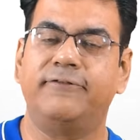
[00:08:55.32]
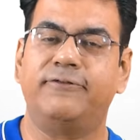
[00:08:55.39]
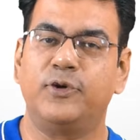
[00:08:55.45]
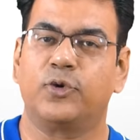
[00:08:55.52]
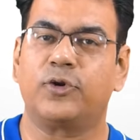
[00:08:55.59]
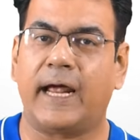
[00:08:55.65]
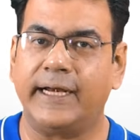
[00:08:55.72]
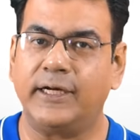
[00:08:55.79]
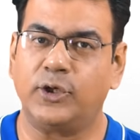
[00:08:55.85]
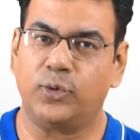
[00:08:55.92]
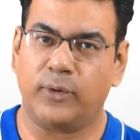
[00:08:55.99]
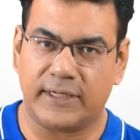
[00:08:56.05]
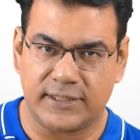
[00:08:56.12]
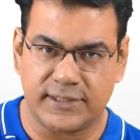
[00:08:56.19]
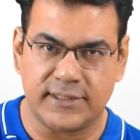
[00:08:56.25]
if you write
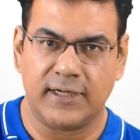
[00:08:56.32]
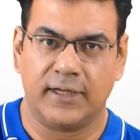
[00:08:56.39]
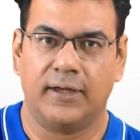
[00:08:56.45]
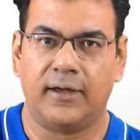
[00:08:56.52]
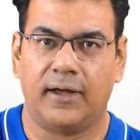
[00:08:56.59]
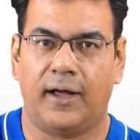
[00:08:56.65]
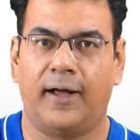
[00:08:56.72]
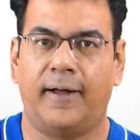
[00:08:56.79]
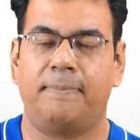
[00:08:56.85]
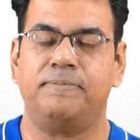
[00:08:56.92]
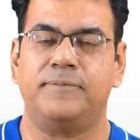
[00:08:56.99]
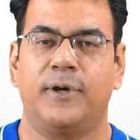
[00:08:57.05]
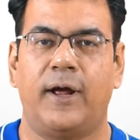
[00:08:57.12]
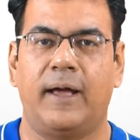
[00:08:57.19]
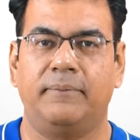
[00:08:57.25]
to us,
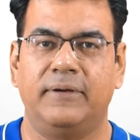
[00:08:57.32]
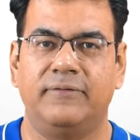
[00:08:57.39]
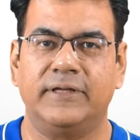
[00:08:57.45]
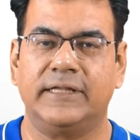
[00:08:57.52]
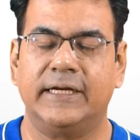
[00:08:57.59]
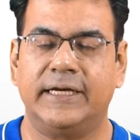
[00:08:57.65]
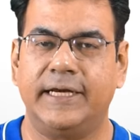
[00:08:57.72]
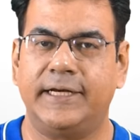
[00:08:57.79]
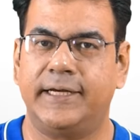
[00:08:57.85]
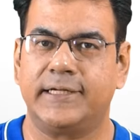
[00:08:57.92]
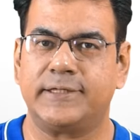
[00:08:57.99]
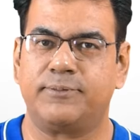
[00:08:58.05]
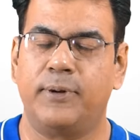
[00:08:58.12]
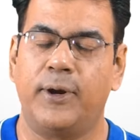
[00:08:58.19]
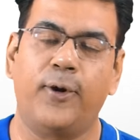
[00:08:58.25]
I'm giving the
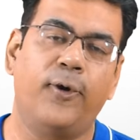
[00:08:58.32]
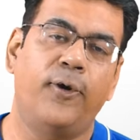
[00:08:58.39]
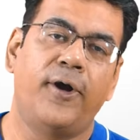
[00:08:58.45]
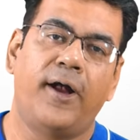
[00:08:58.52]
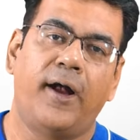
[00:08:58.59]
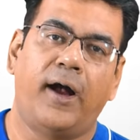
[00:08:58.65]
details below.